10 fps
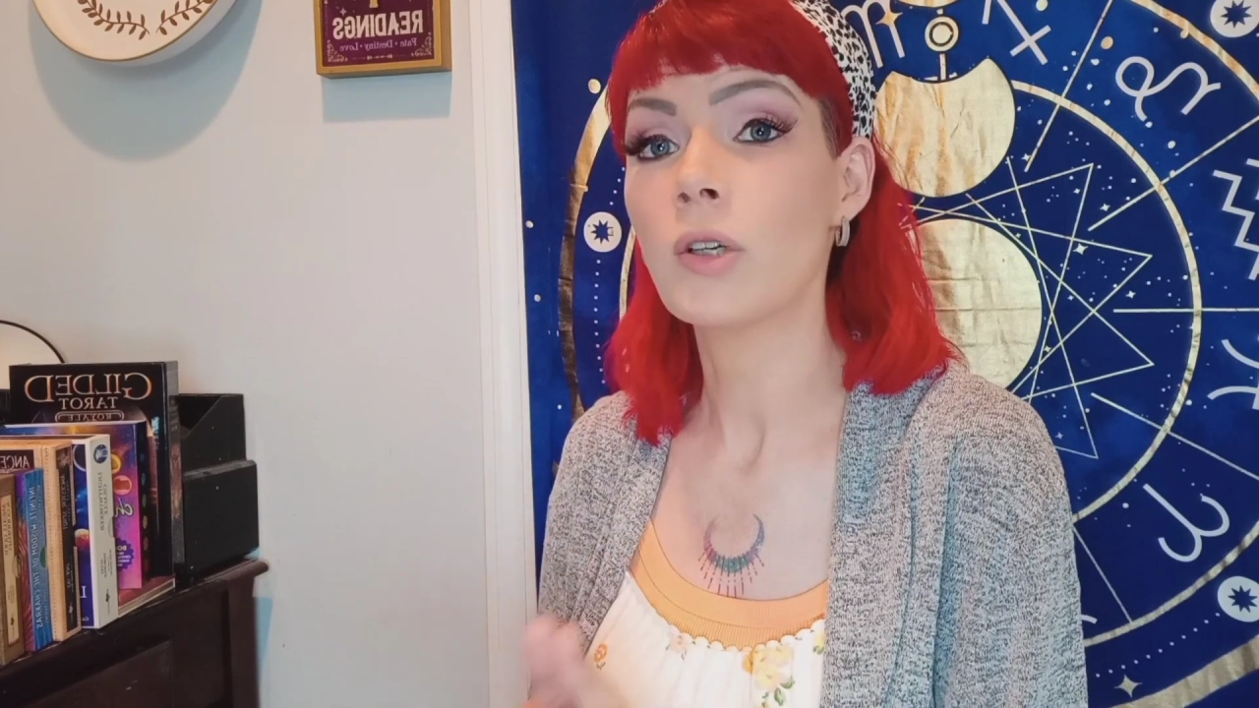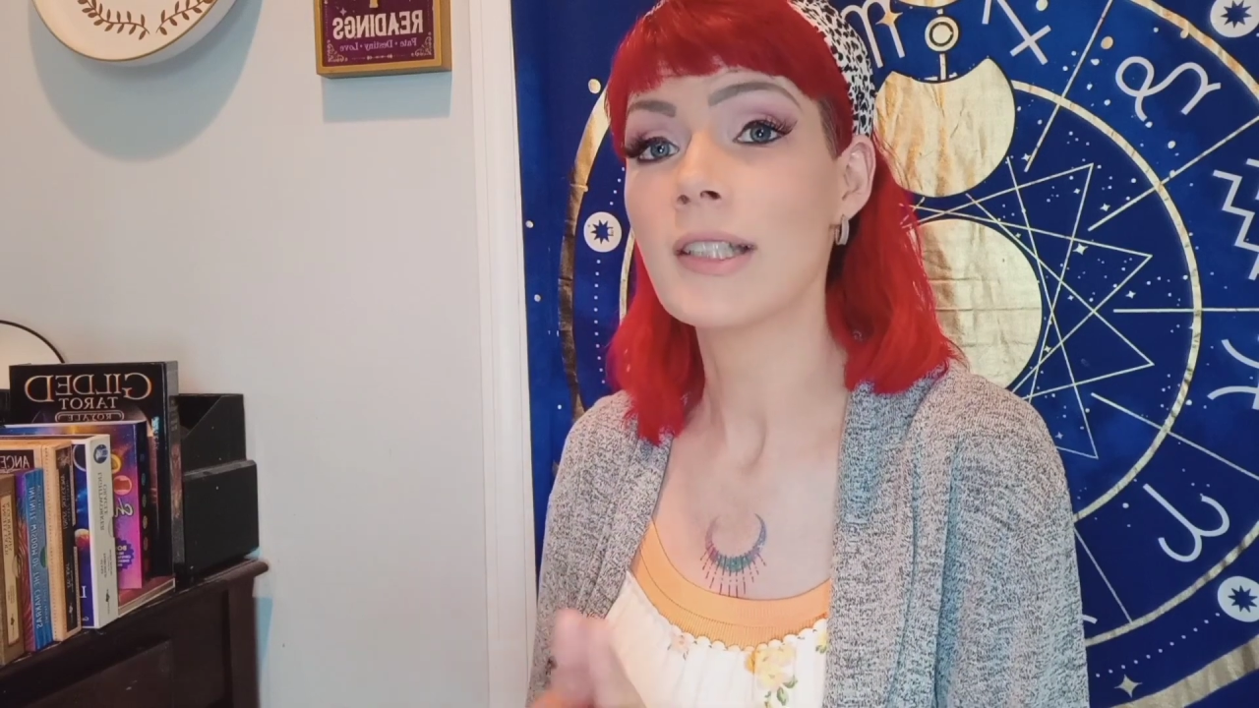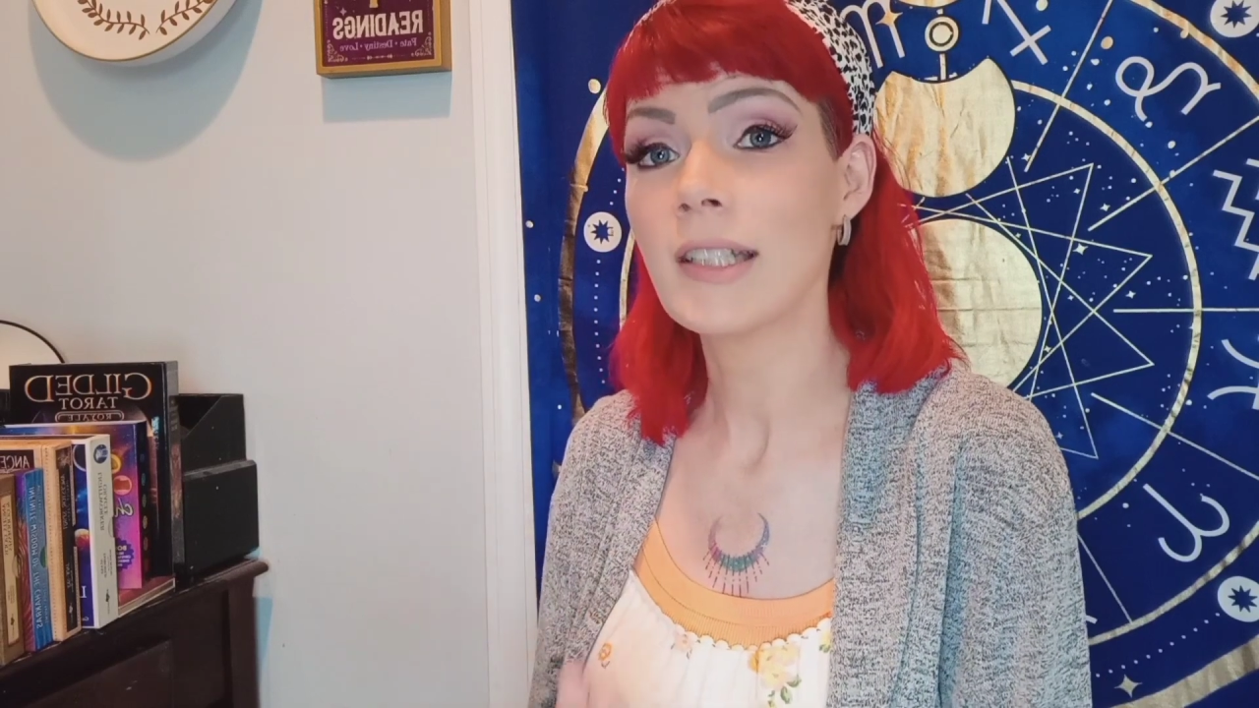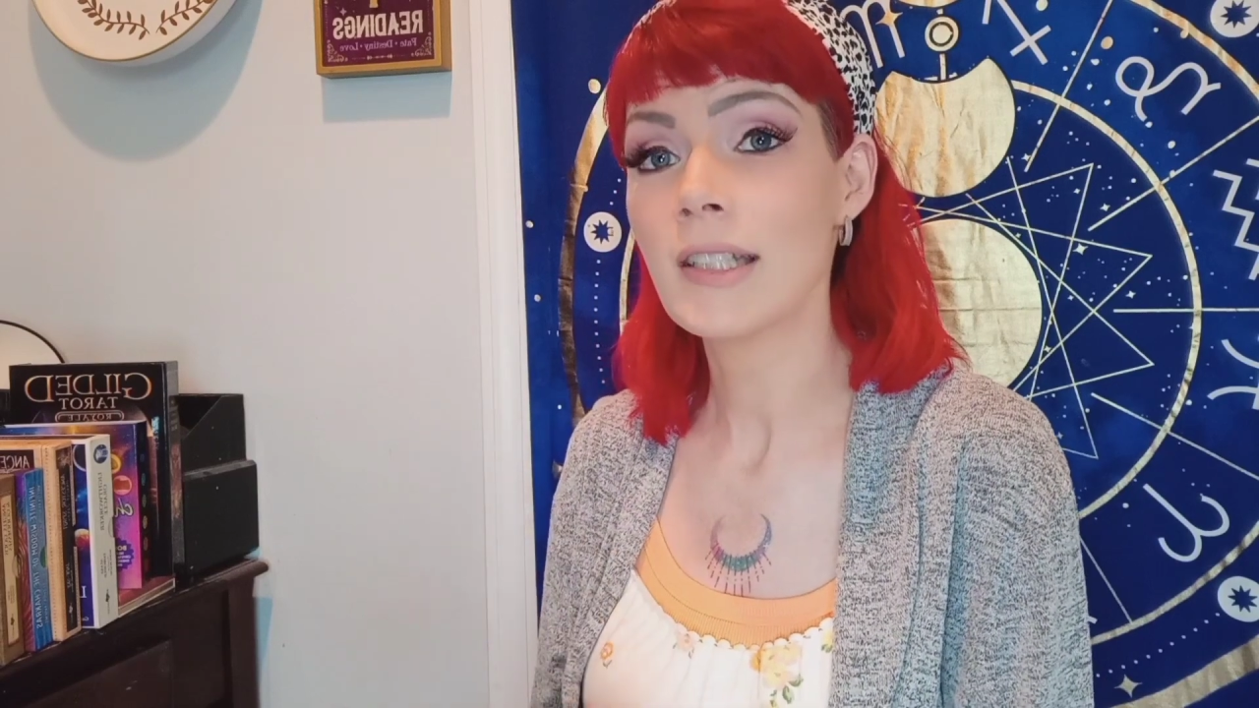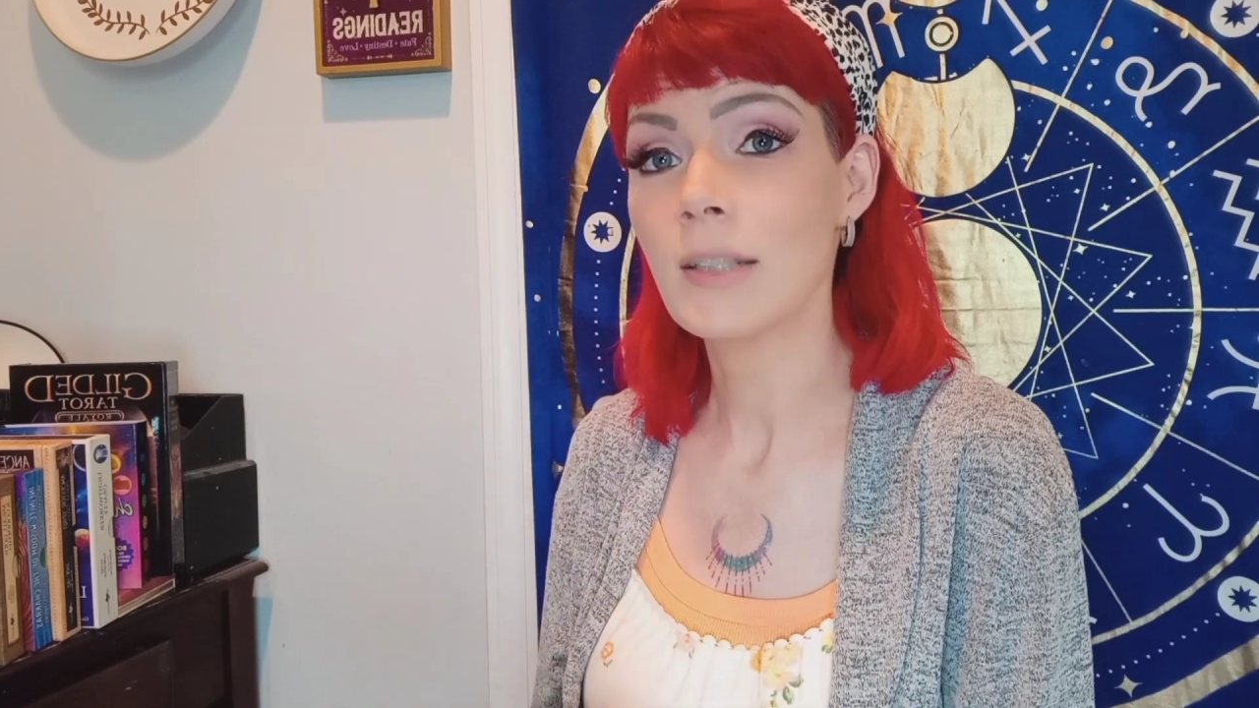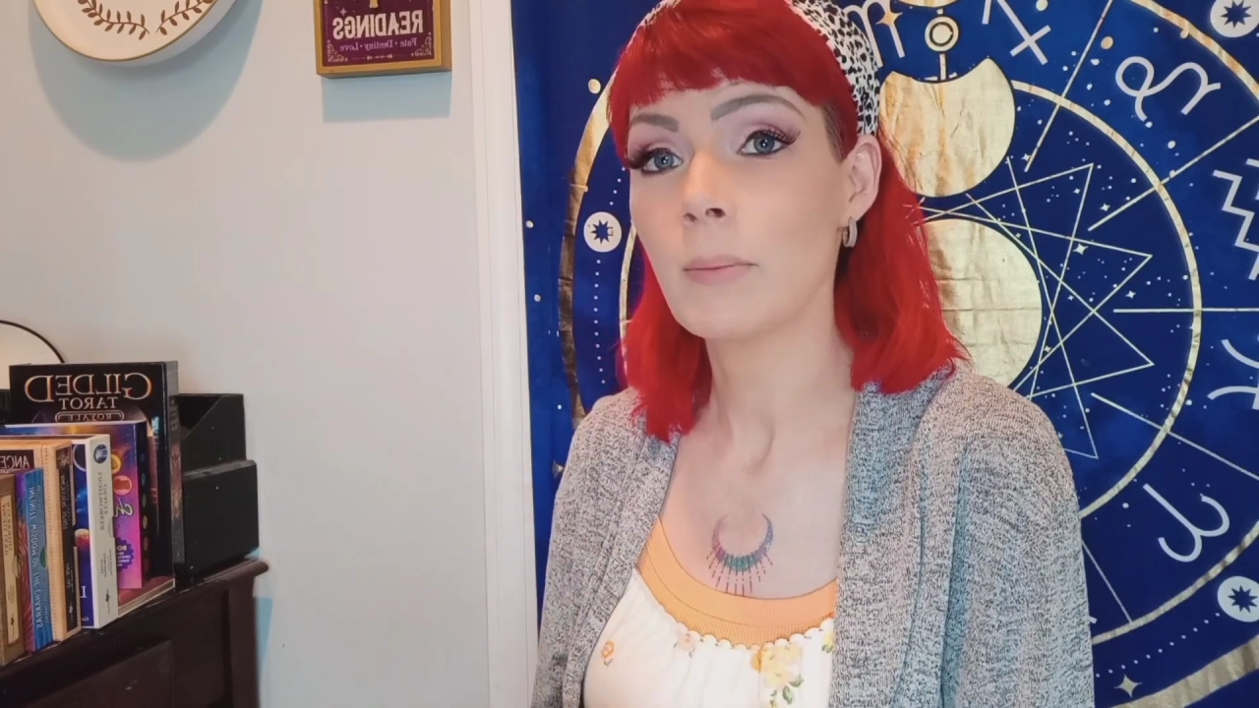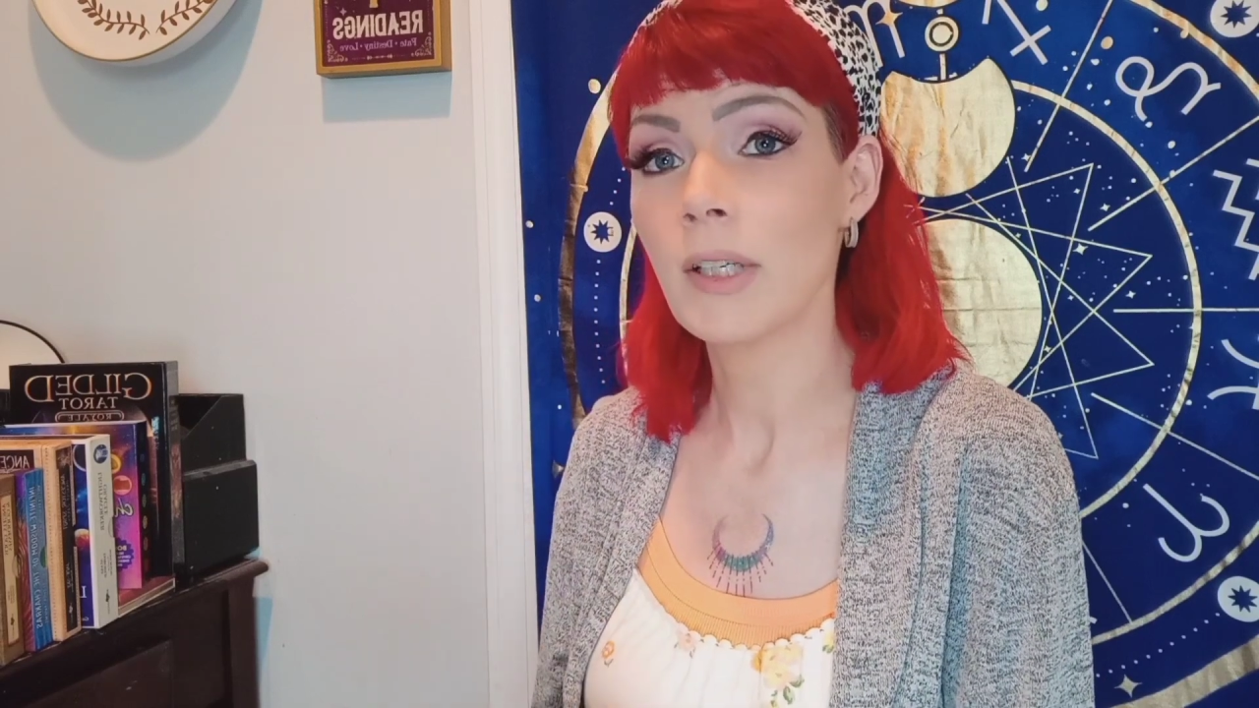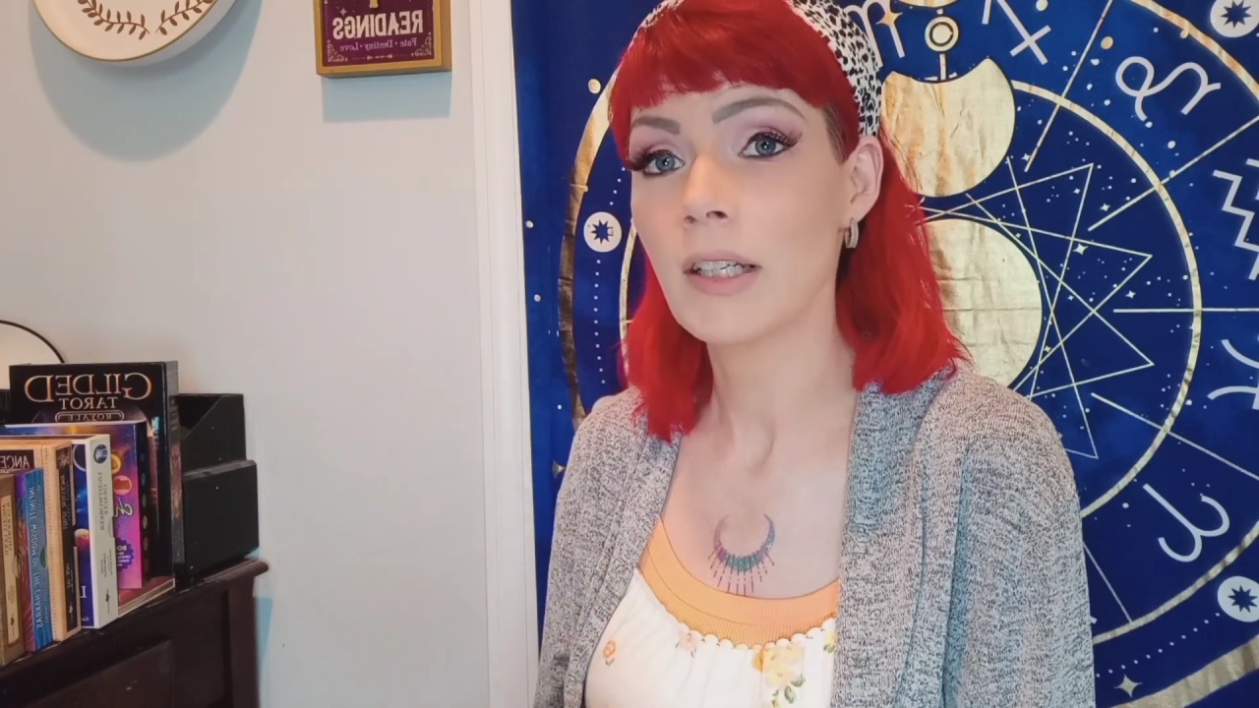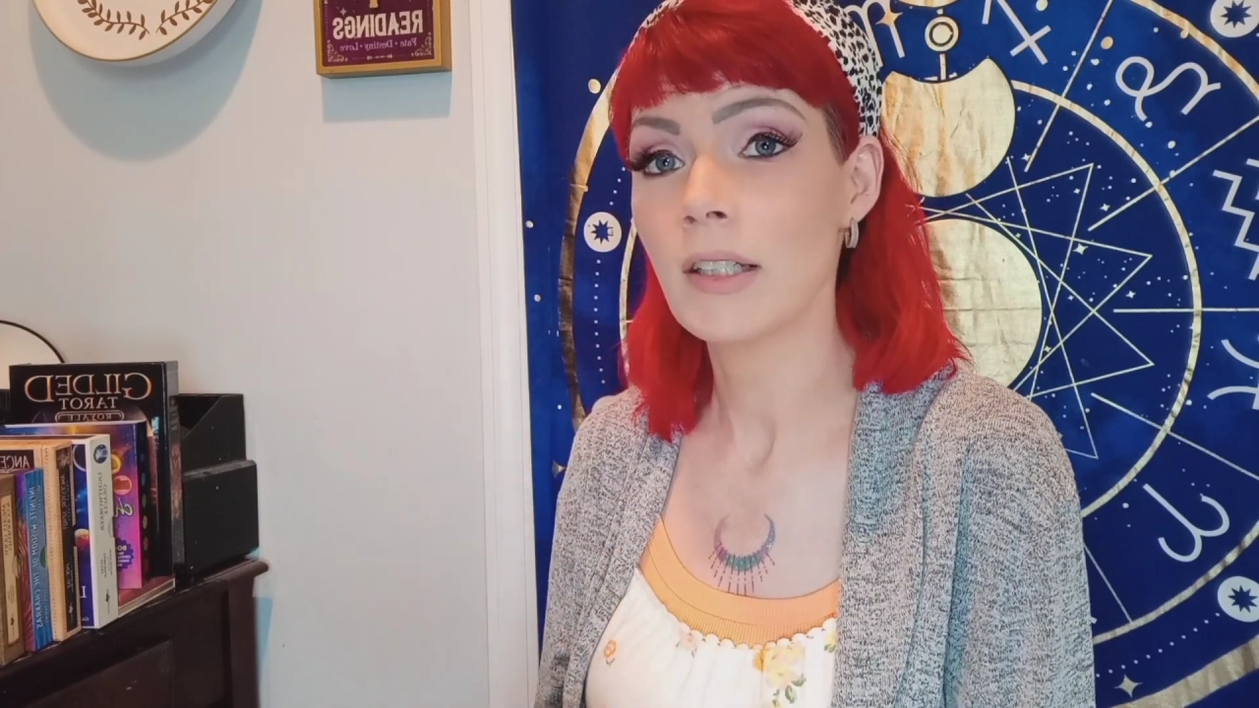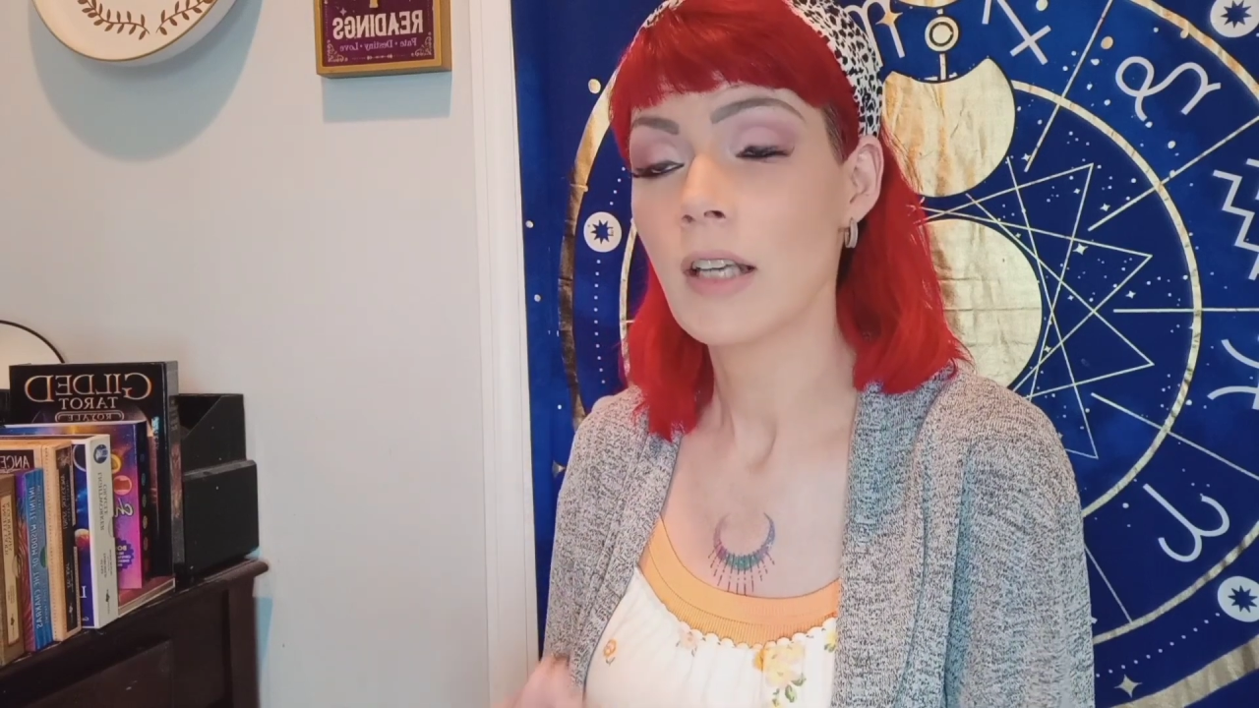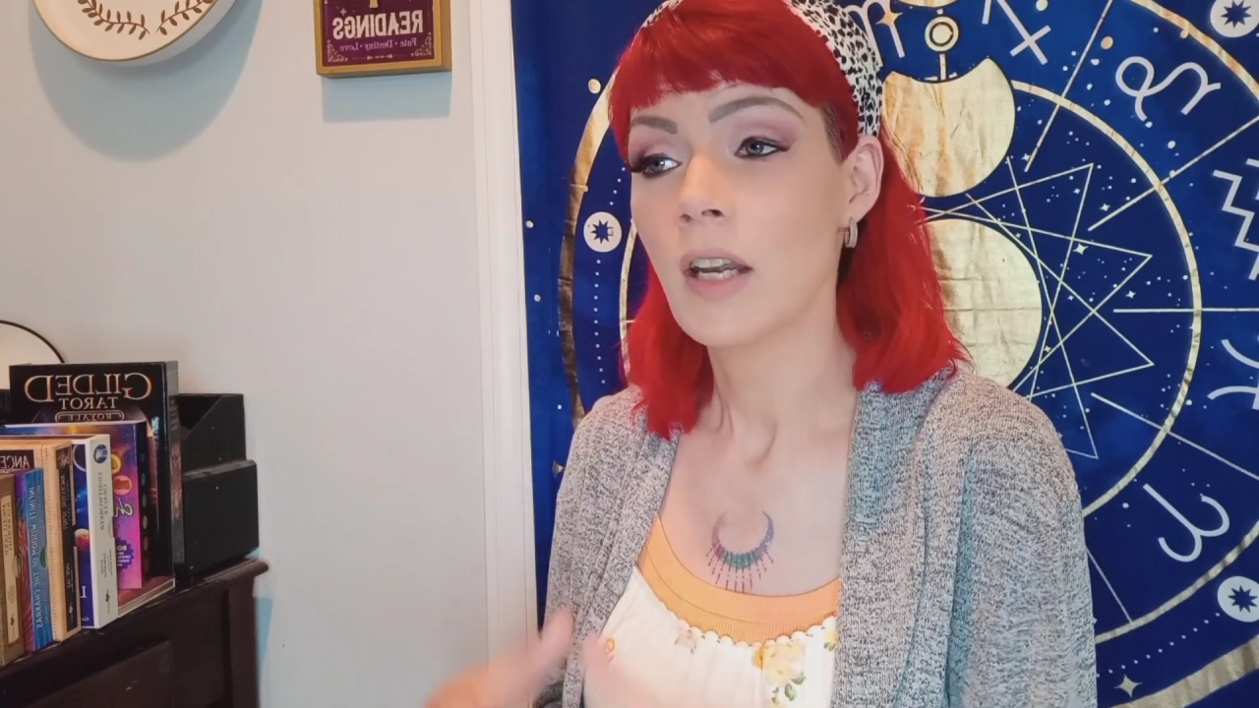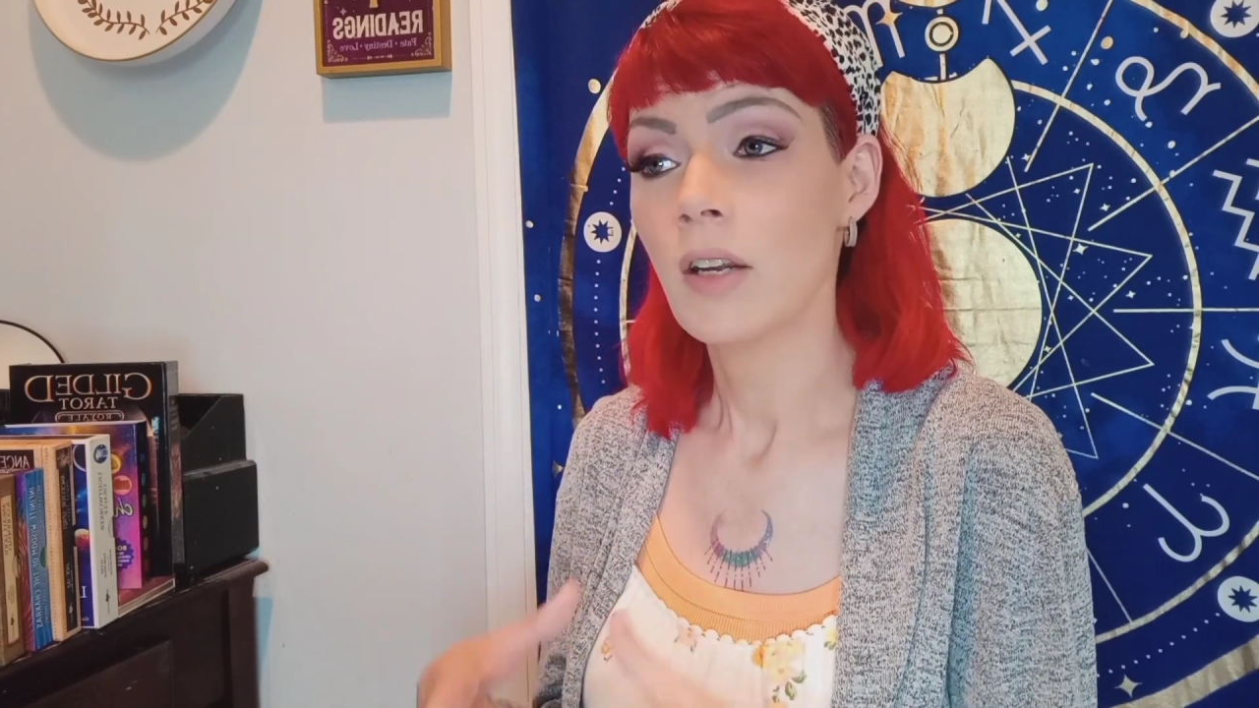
60-minute